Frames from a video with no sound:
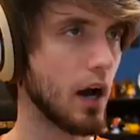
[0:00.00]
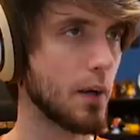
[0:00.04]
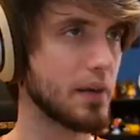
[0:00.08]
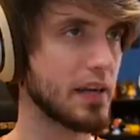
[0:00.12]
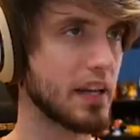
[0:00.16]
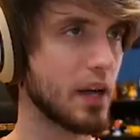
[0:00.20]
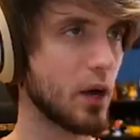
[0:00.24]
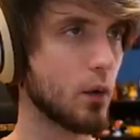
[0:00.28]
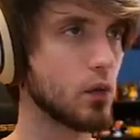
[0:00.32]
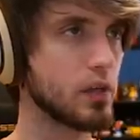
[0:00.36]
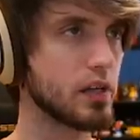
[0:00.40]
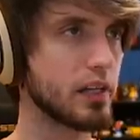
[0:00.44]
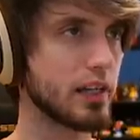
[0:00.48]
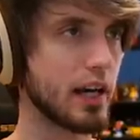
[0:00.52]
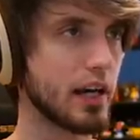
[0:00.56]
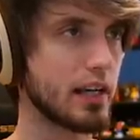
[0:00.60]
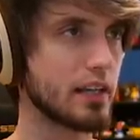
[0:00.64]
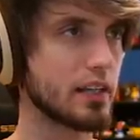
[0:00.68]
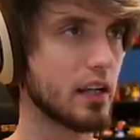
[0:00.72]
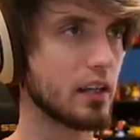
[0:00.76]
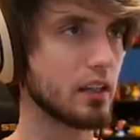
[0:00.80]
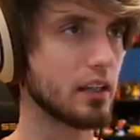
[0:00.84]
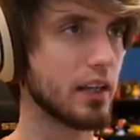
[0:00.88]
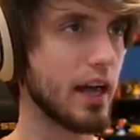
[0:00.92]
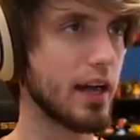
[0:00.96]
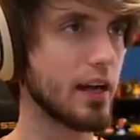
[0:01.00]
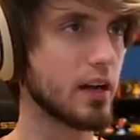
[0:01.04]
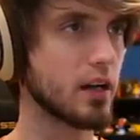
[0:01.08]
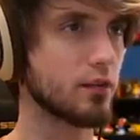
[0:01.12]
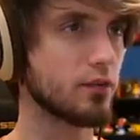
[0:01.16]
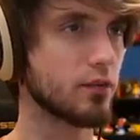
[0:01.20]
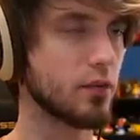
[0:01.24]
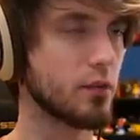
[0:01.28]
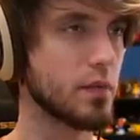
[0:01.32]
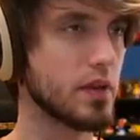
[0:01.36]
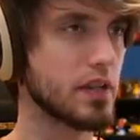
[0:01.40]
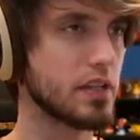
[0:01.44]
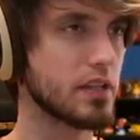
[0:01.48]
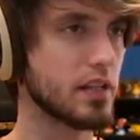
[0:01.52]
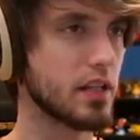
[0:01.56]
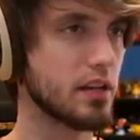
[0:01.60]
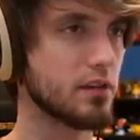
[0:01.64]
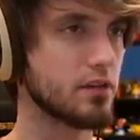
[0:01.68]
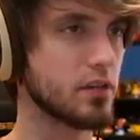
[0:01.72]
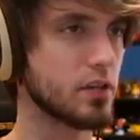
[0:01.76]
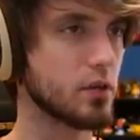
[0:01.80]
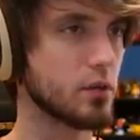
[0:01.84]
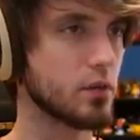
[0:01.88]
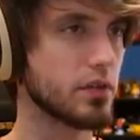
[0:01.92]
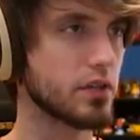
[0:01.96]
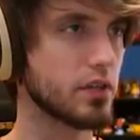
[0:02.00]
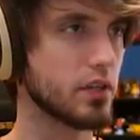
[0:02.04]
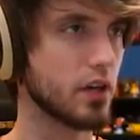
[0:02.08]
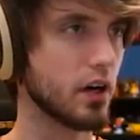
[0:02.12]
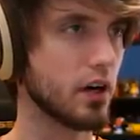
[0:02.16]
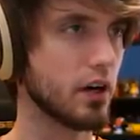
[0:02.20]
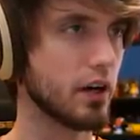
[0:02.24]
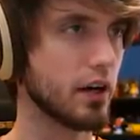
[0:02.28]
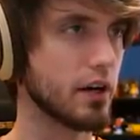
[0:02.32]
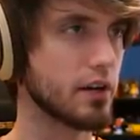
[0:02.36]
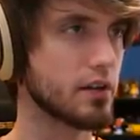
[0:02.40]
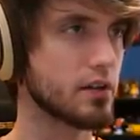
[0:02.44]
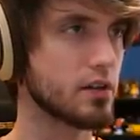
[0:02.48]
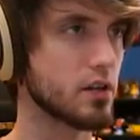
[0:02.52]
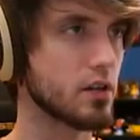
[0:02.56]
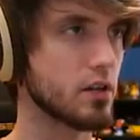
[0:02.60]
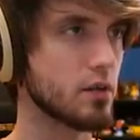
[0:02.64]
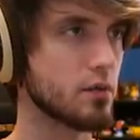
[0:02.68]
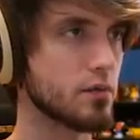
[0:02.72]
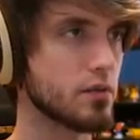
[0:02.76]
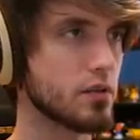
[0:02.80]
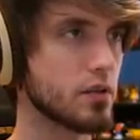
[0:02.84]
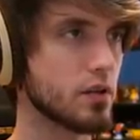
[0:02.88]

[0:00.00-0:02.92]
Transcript: I mean, I would have gotten a letter from Mitzi if she was gone, I assume,